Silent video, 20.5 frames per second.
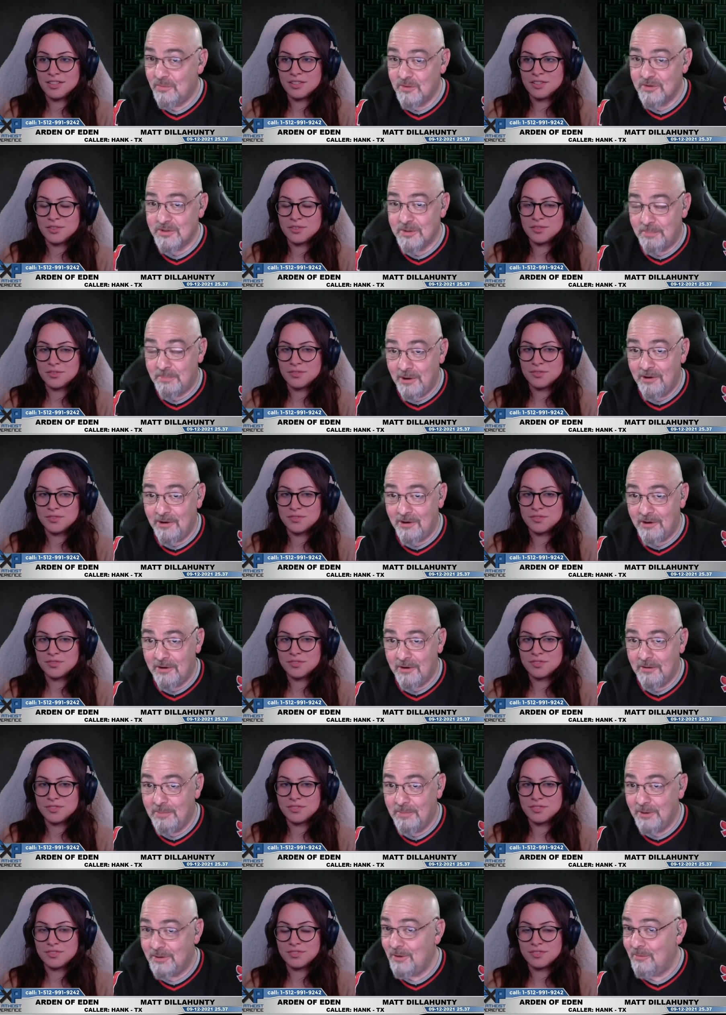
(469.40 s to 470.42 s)

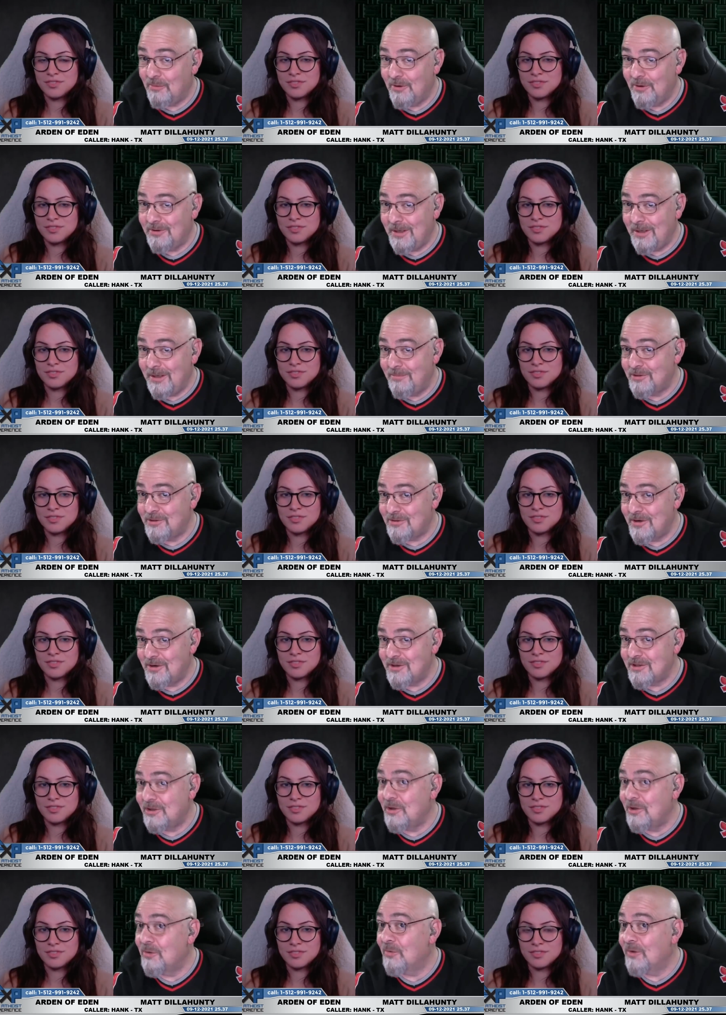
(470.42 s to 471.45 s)
Speaker 1: superior, but that we're a
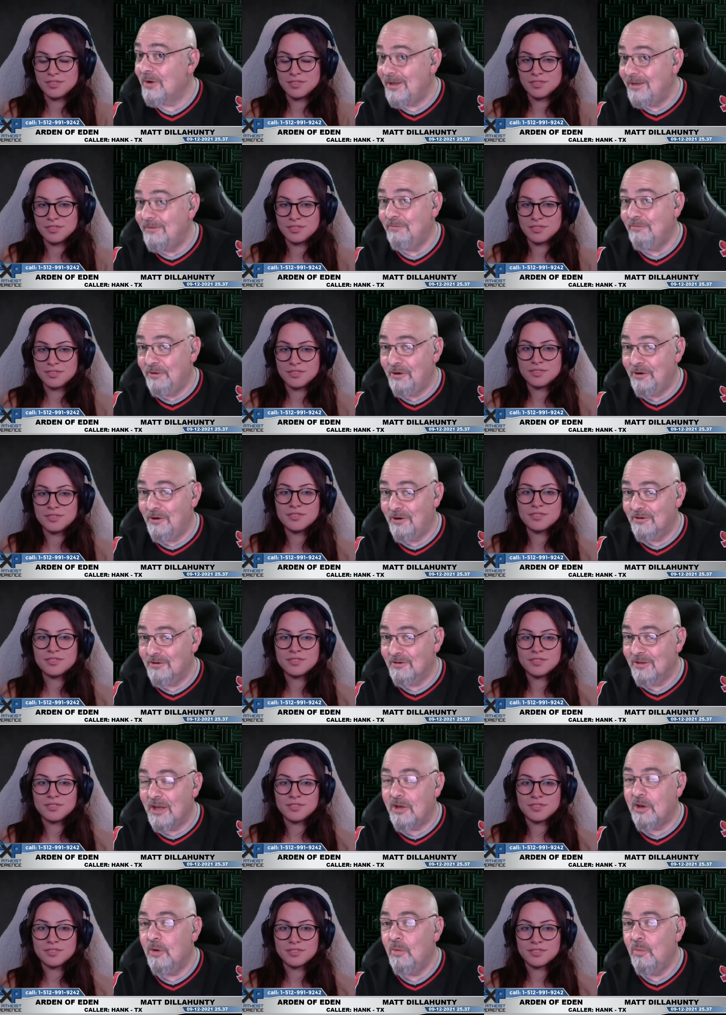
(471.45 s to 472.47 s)
demonstration that we're inferior.
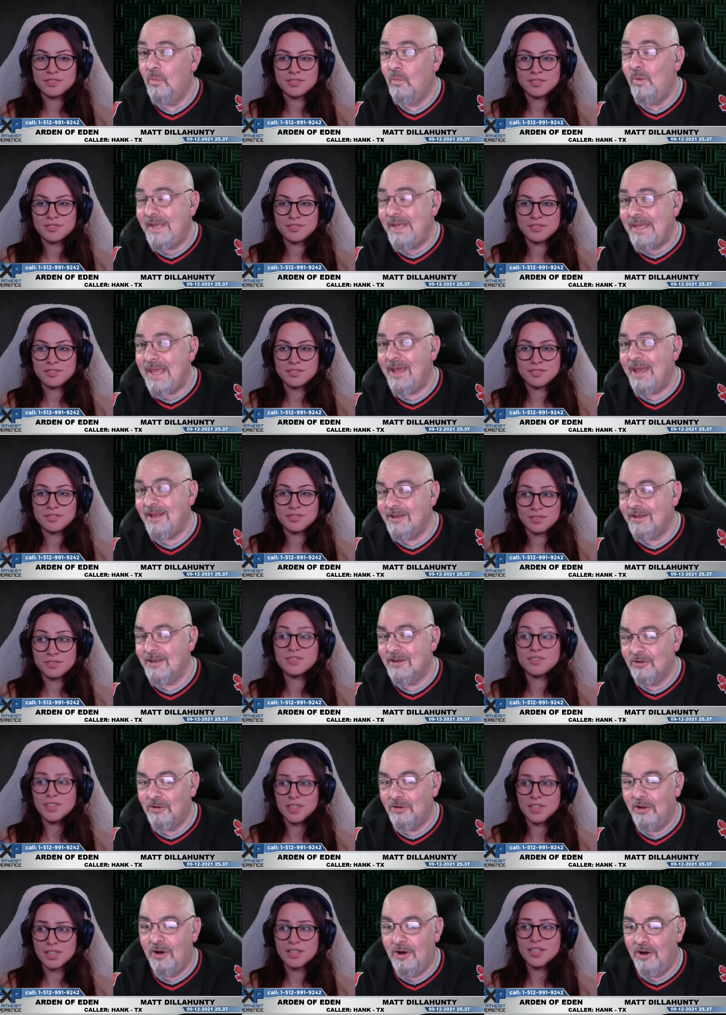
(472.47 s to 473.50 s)
Like we can't get
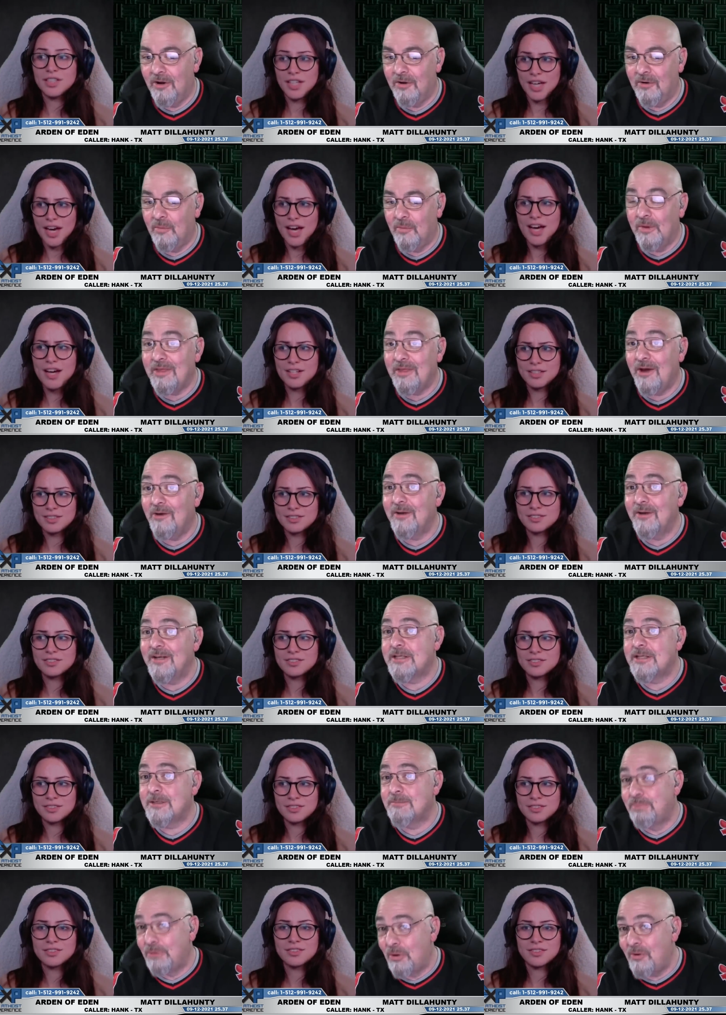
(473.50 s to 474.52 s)
along yeah. without
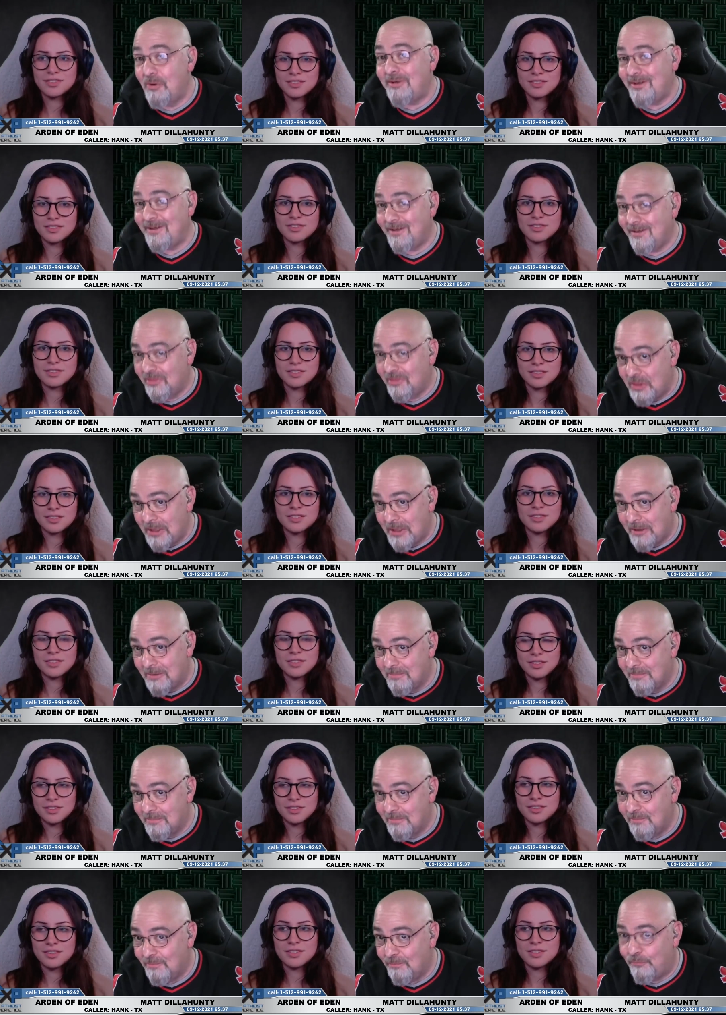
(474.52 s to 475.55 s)
exploiting
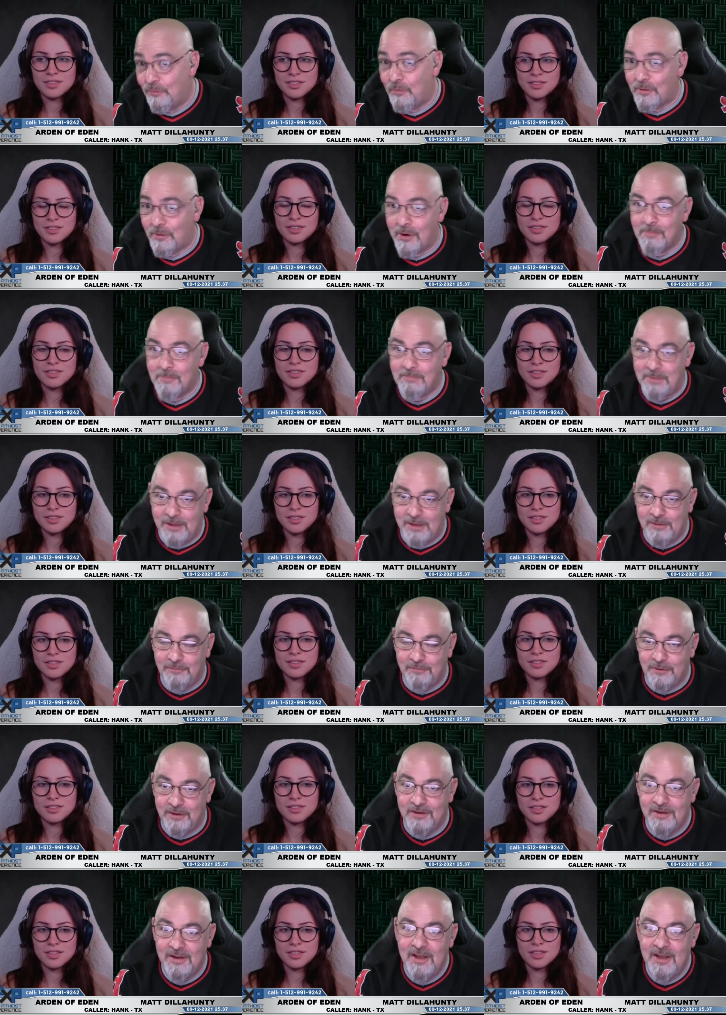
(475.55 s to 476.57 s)
them for our
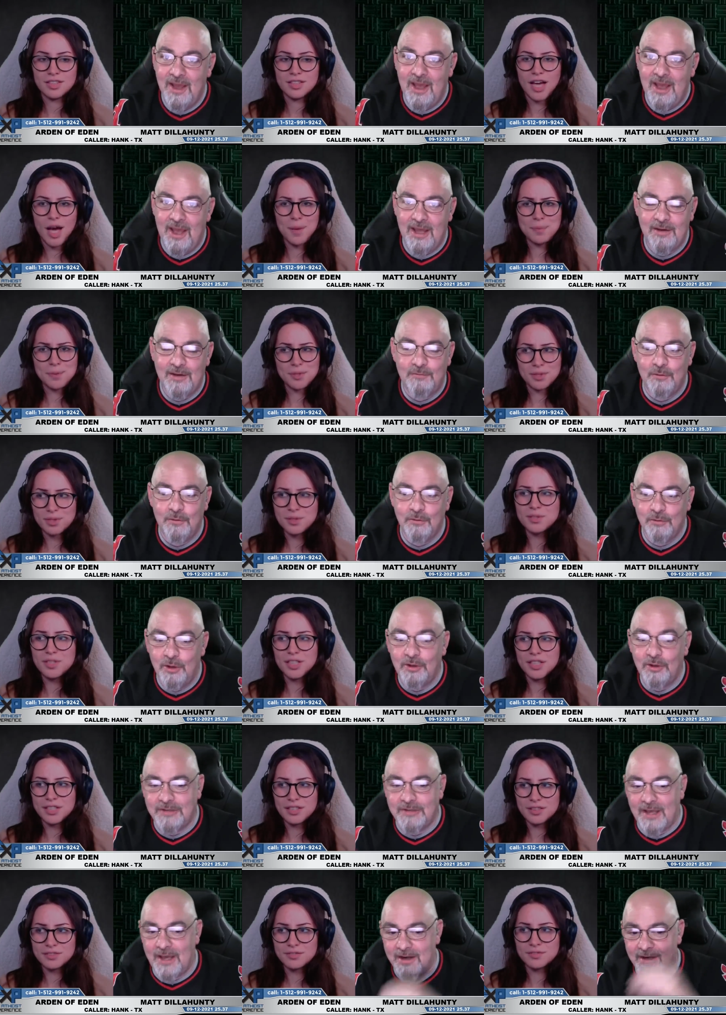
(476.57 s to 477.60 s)
benefit. Absolutely. And if you
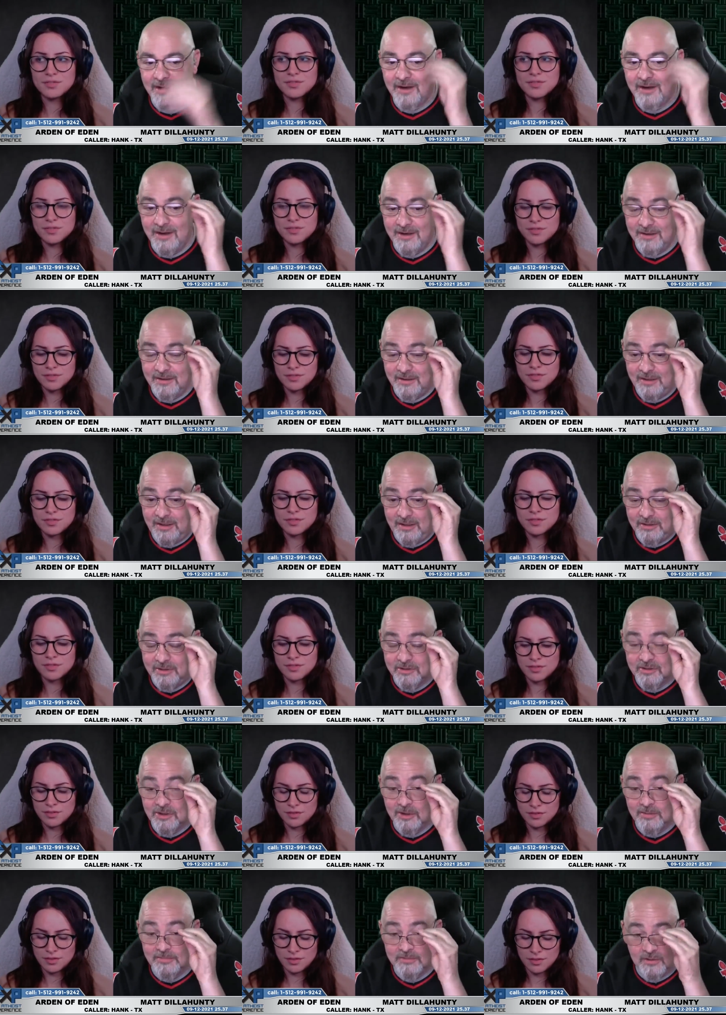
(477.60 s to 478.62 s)
looked at it and in the
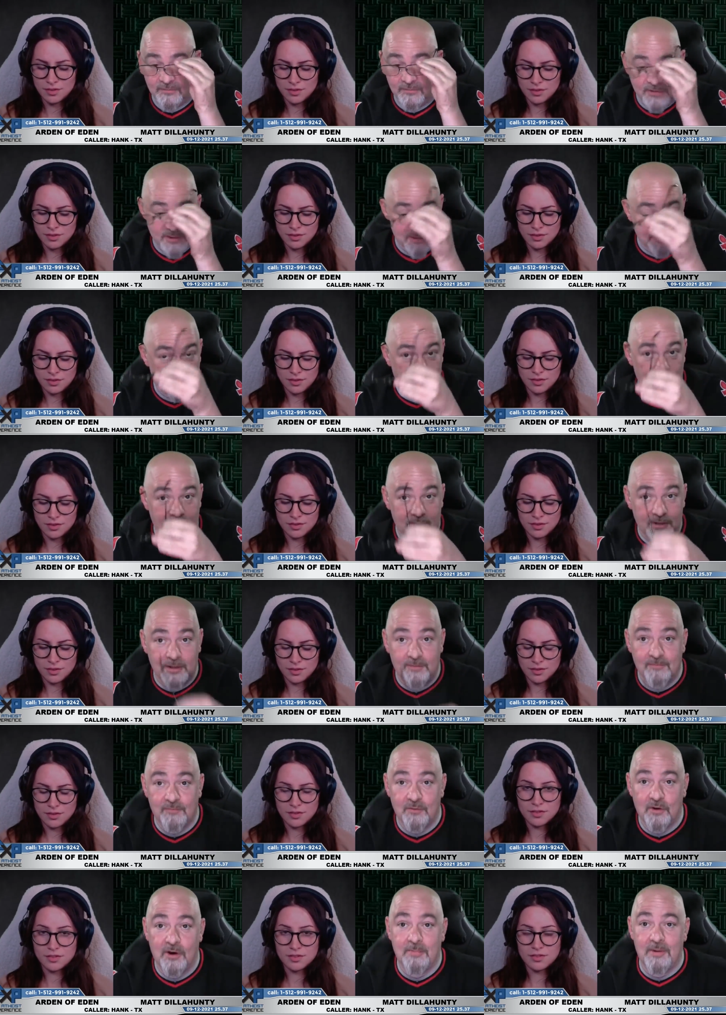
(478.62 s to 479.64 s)
terms of exploiting
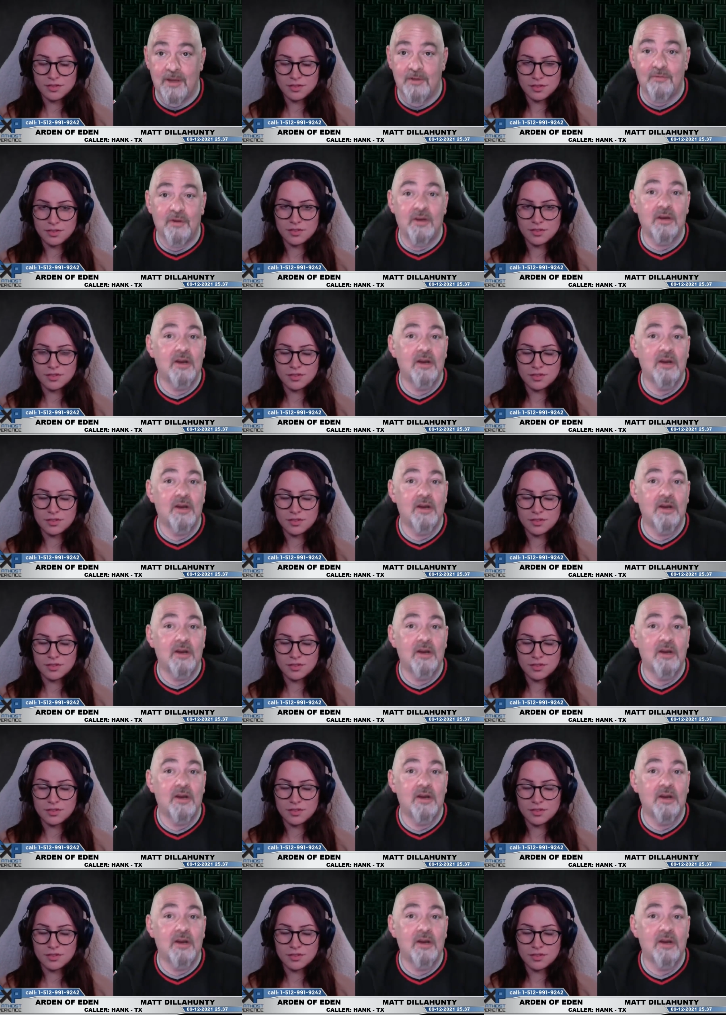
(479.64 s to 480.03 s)
them for our benefit,